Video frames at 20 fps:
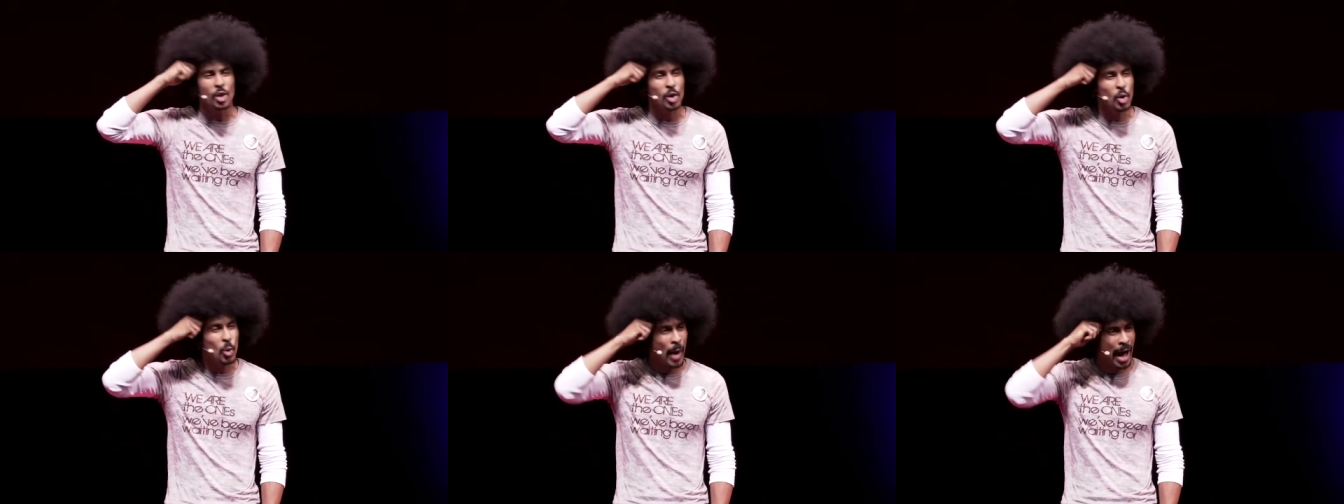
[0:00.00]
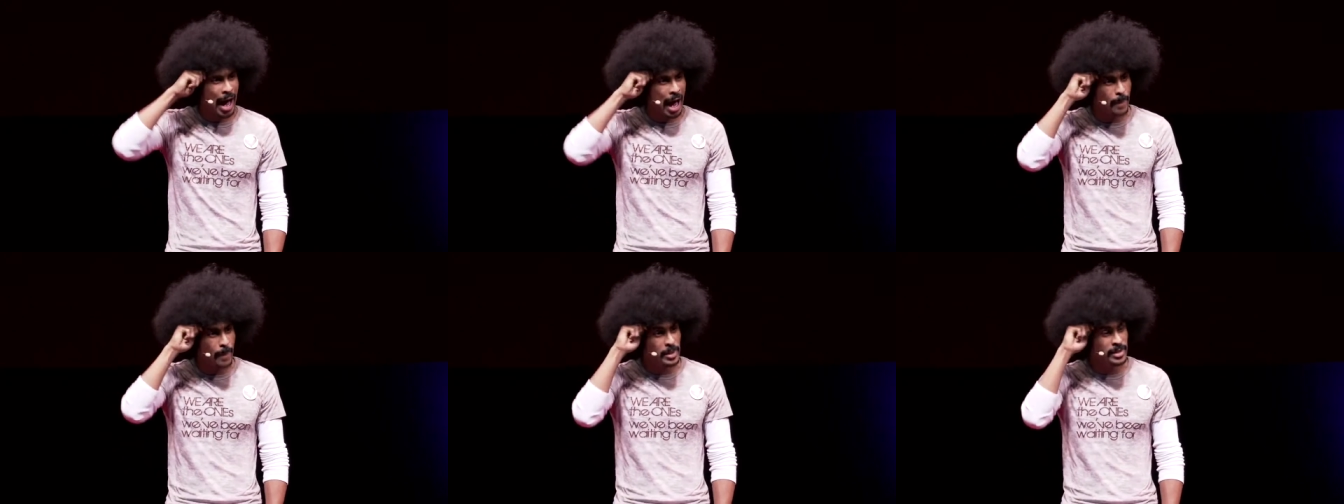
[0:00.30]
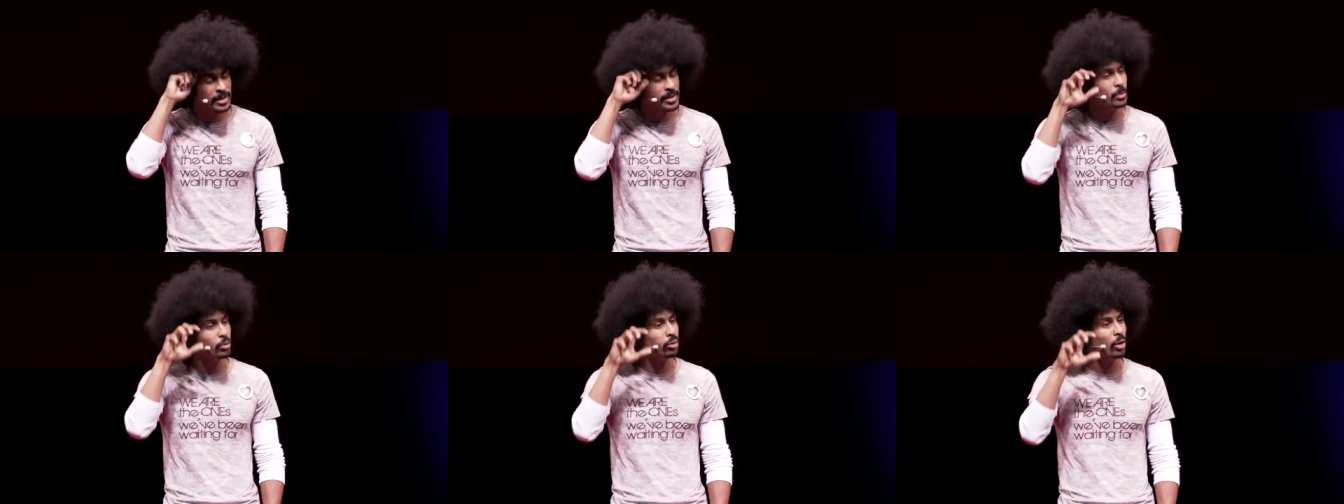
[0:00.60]
new
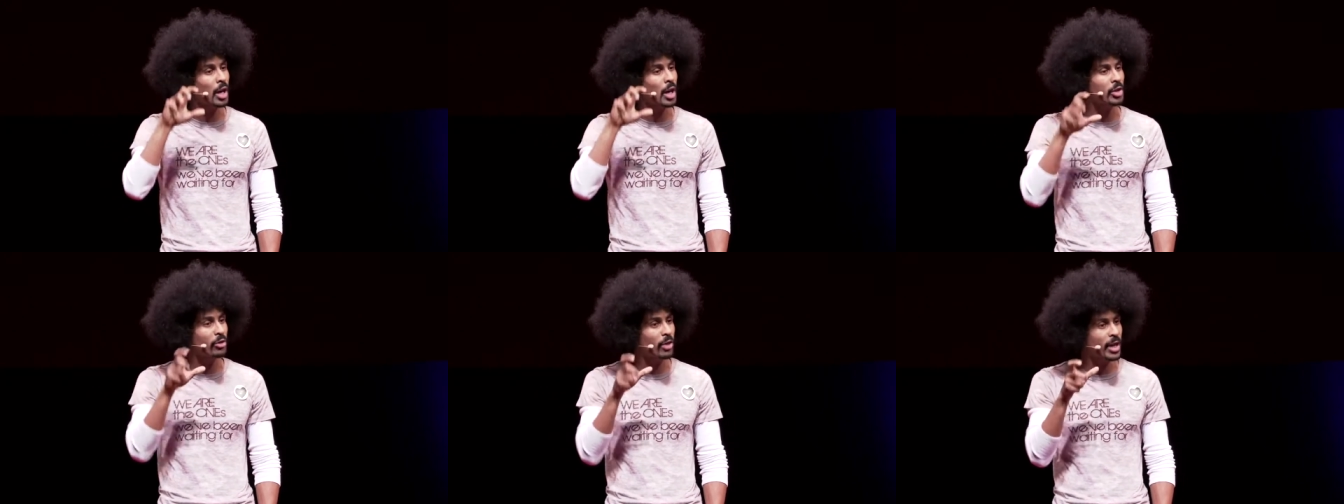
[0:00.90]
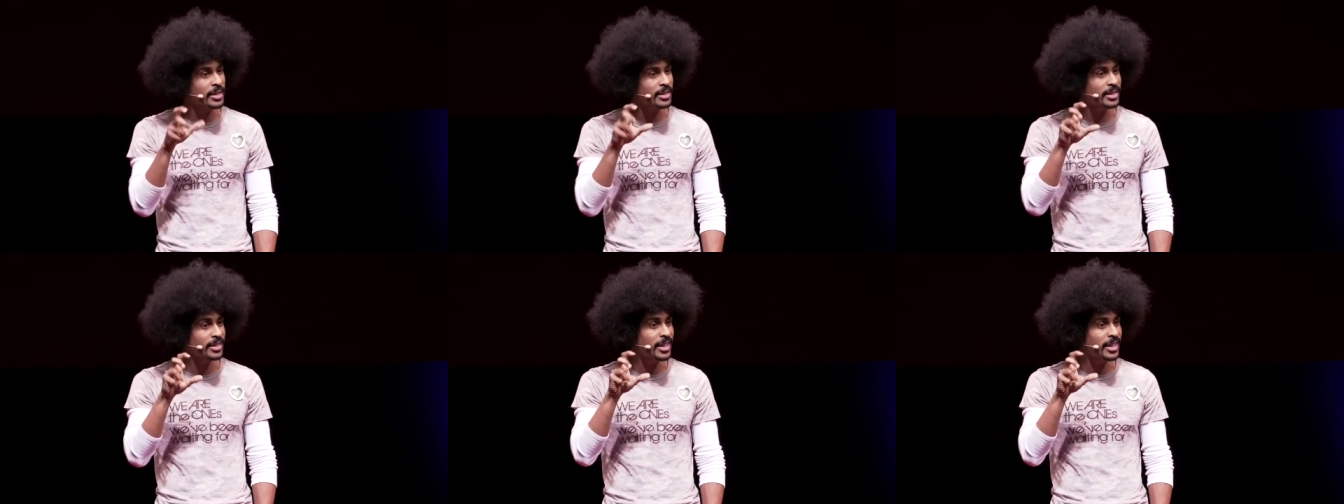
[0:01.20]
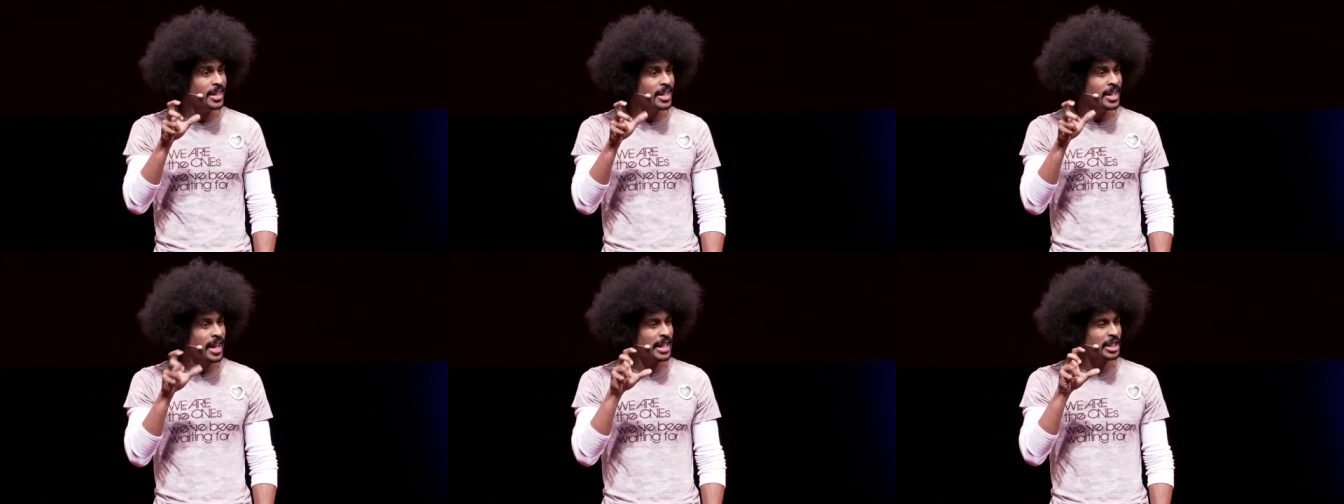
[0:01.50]
habits to progress
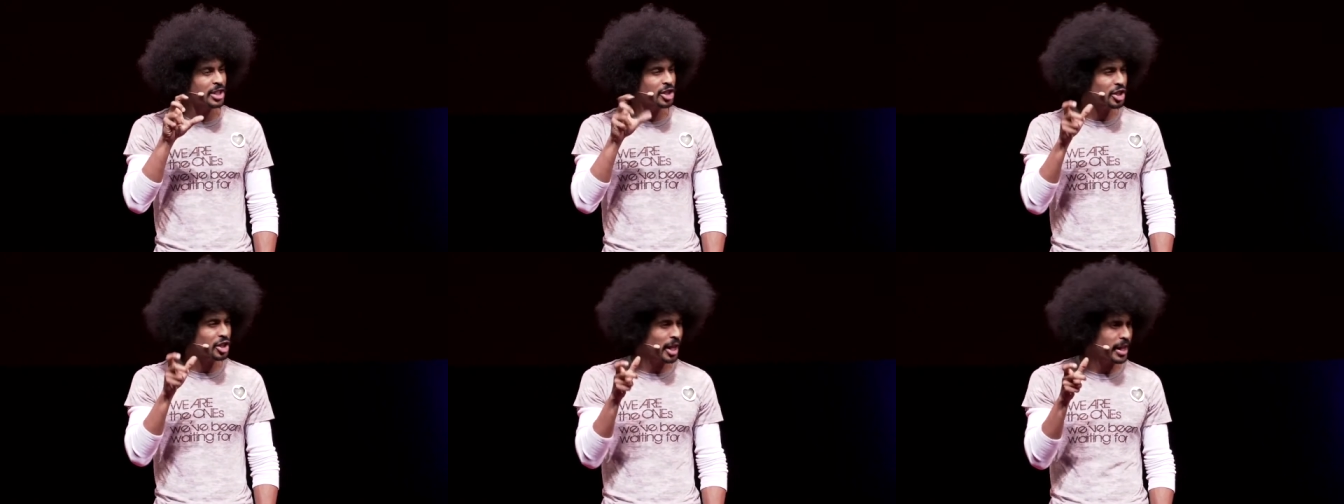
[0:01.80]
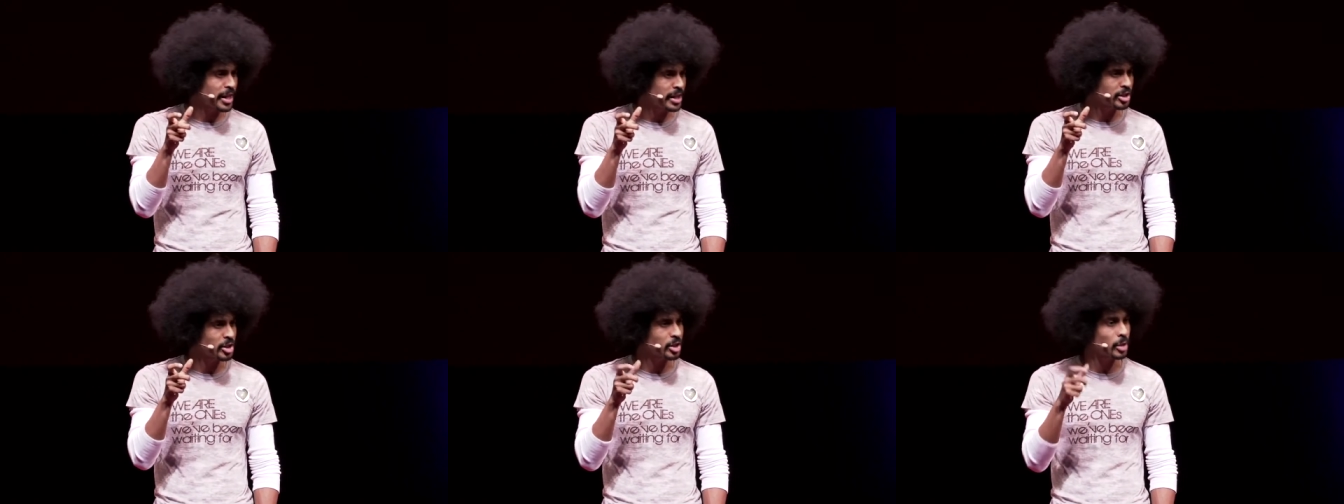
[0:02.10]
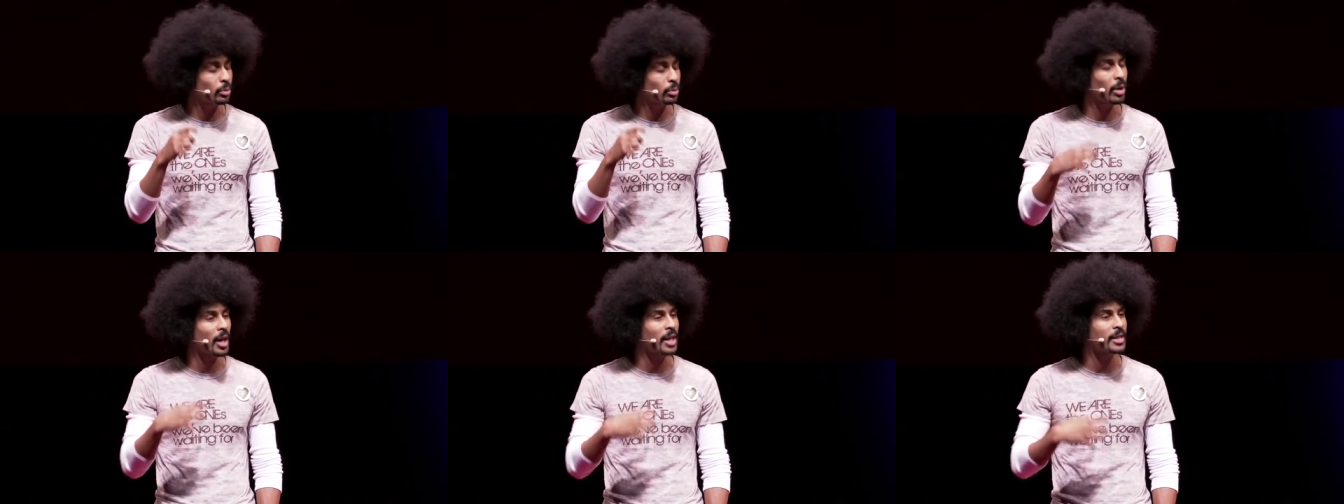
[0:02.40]
and change, the
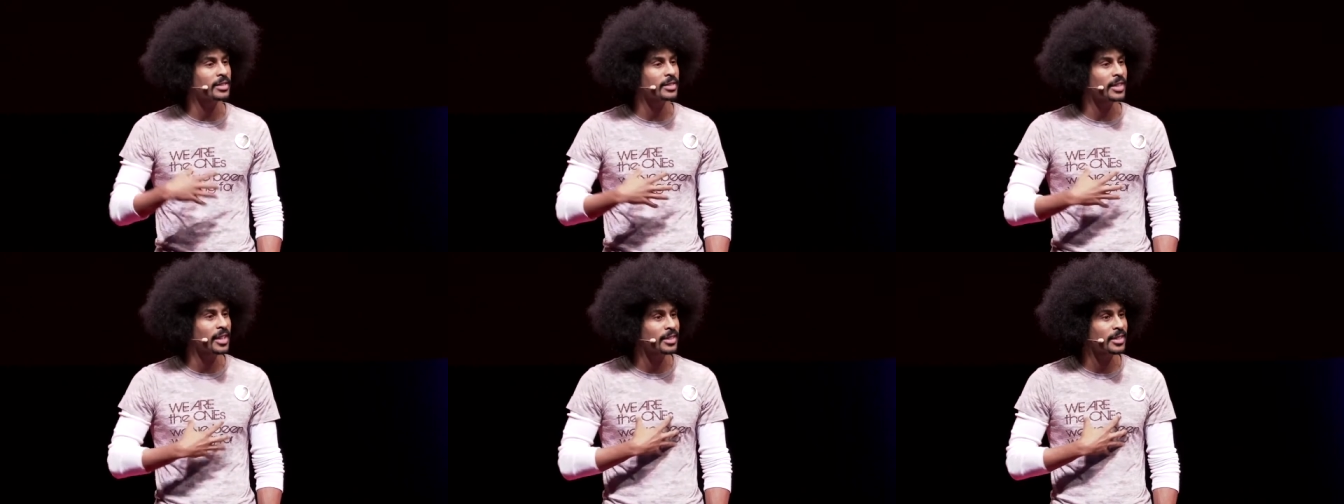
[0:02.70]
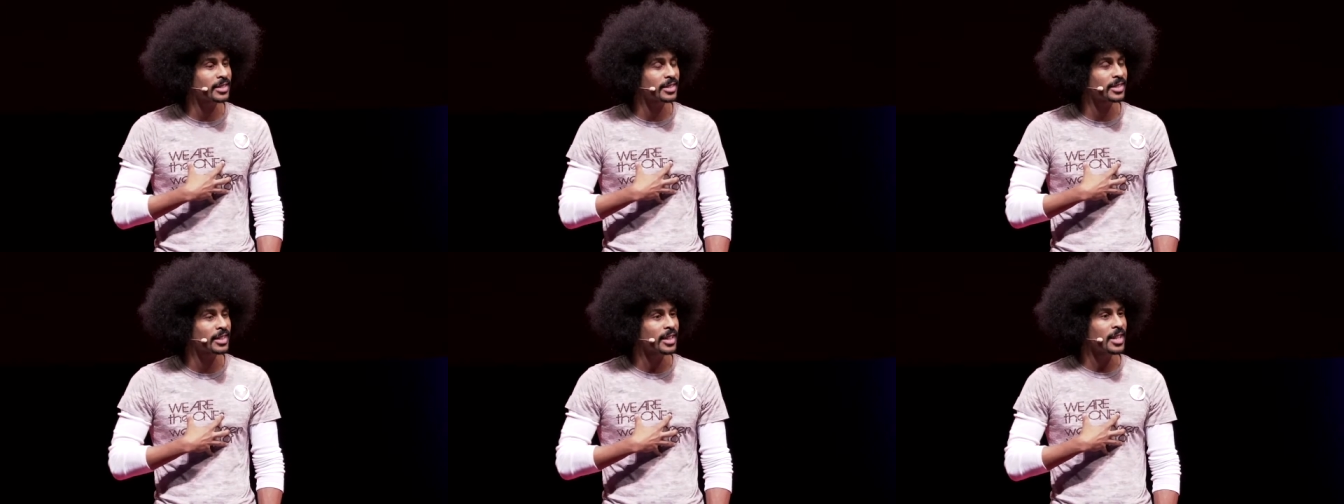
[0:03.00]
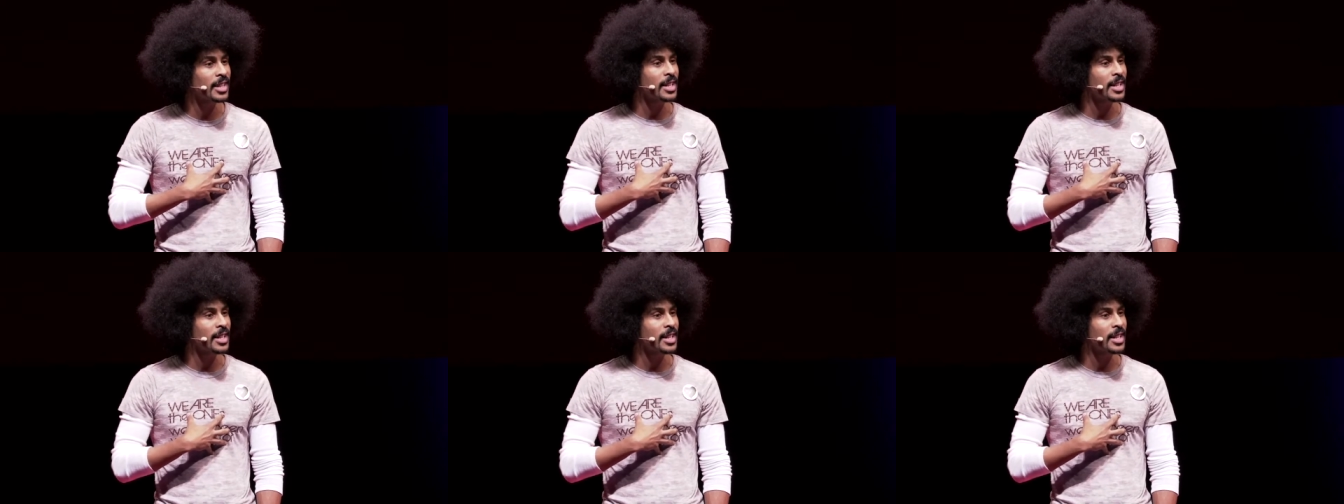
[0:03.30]
process,